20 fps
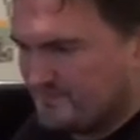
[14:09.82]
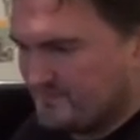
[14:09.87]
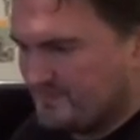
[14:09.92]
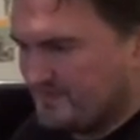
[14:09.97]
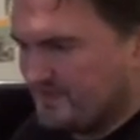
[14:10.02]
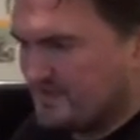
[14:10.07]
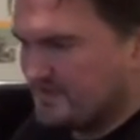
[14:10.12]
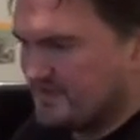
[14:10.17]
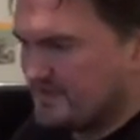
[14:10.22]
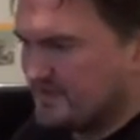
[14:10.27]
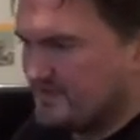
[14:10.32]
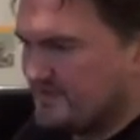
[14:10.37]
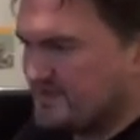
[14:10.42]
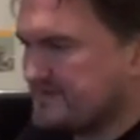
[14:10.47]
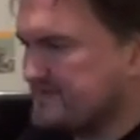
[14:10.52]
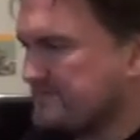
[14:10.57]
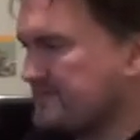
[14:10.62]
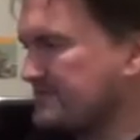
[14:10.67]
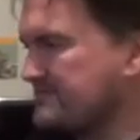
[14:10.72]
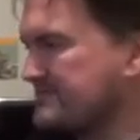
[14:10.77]
There you go,
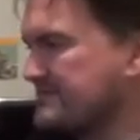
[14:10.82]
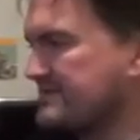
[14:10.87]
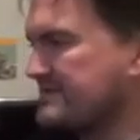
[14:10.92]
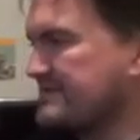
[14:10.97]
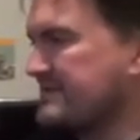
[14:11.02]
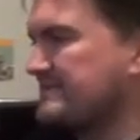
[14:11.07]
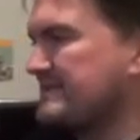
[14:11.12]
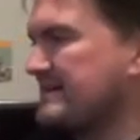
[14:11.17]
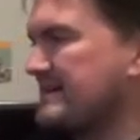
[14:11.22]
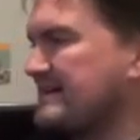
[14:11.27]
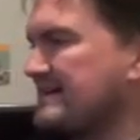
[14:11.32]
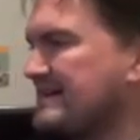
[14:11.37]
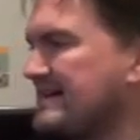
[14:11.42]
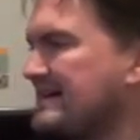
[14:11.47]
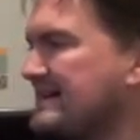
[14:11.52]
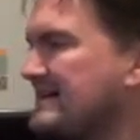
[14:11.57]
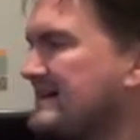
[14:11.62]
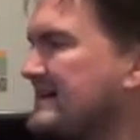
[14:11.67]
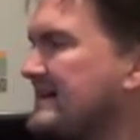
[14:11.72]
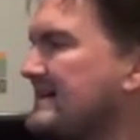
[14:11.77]
that's the one I'm talking about.
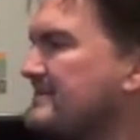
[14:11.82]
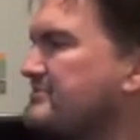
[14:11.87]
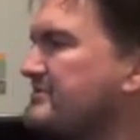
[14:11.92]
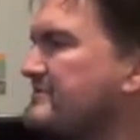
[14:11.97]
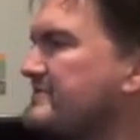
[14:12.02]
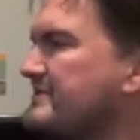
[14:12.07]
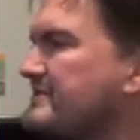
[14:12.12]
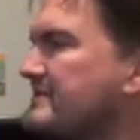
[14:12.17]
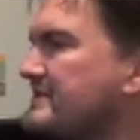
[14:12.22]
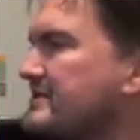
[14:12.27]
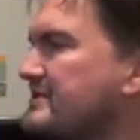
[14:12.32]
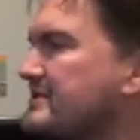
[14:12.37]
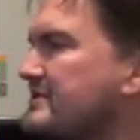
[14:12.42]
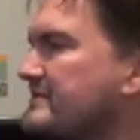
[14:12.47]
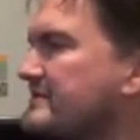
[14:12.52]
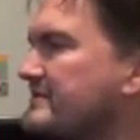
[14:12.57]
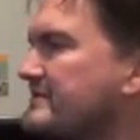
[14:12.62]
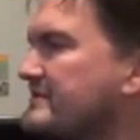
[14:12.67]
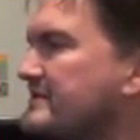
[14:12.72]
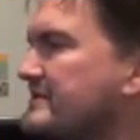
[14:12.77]
I prefer that
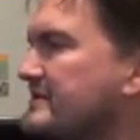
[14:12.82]
cover.